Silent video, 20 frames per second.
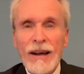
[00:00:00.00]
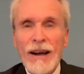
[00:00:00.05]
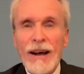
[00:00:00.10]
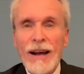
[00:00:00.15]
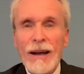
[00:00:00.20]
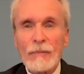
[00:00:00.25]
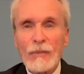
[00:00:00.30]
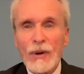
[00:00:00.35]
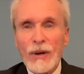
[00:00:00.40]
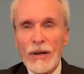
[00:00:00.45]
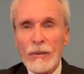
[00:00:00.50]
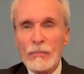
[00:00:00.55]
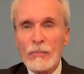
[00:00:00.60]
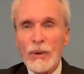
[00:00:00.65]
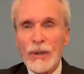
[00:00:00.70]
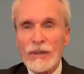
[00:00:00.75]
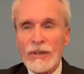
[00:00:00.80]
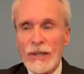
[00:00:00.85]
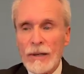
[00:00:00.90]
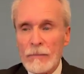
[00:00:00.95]
I'm going
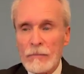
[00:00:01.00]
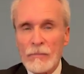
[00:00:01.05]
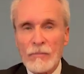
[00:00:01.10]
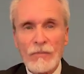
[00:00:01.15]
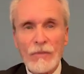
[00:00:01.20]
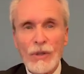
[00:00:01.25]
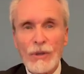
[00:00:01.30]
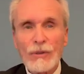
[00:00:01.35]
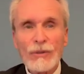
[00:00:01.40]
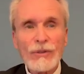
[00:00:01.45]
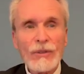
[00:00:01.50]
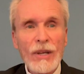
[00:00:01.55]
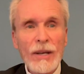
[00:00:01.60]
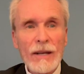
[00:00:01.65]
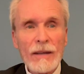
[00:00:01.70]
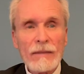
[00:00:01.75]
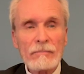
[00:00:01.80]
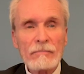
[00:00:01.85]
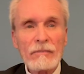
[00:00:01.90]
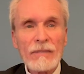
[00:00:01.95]
to use
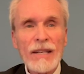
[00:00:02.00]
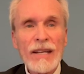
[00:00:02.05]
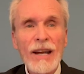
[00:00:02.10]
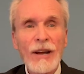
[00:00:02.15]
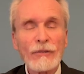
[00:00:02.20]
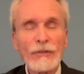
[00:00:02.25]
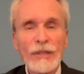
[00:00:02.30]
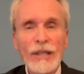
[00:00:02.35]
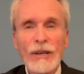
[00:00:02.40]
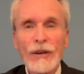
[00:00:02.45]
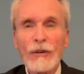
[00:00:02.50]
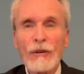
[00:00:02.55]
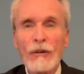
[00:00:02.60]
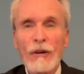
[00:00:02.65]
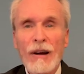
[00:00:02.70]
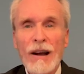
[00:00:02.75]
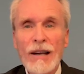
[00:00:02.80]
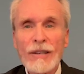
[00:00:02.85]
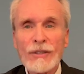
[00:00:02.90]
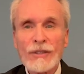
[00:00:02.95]
the Celtic
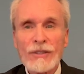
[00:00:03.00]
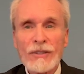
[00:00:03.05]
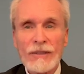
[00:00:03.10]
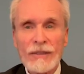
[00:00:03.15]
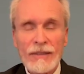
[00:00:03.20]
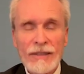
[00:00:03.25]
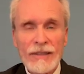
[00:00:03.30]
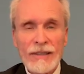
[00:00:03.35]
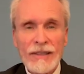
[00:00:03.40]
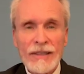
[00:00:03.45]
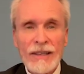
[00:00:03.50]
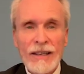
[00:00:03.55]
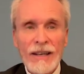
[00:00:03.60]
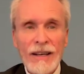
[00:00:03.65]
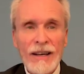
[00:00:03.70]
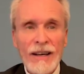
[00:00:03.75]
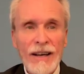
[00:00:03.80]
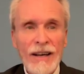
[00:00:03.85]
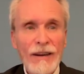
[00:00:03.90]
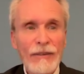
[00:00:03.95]
cross
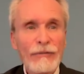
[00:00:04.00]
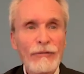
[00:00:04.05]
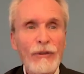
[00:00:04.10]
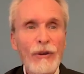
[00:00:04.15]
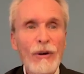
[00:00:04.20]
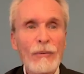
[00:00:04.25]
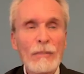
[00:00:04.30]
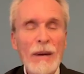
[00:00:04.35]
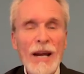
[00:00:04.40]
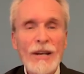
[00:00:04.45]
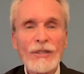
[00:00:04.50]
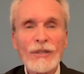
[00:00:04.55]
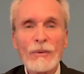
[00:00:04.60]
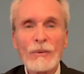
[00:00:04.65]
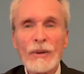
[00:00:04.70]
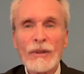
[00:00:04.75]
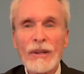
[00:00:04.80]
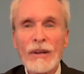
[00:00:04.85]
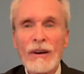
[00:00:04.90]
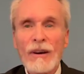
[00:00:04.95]
formation
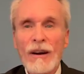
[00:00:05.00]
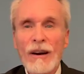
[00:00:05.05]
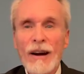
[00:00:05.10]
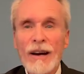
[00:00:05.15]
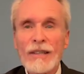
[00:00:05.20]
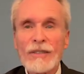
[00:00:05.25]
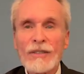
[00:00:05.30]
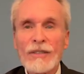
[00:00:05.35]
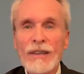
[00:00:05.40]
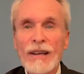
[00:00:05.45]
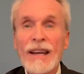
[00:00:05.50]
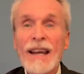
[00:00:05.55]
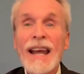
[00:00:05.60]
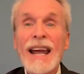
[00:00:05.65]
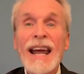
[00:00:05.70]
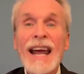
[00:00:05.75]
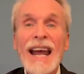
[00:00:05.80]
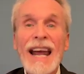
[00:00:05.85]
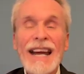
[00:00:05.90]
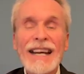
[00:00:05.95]
with the cards.
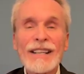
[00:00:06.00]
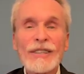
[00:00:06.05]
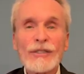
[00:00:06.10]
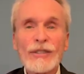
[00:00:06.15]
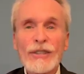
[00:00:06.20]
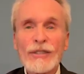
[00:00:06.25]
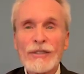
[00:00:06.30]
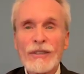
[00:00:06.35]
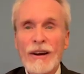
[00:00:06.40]
86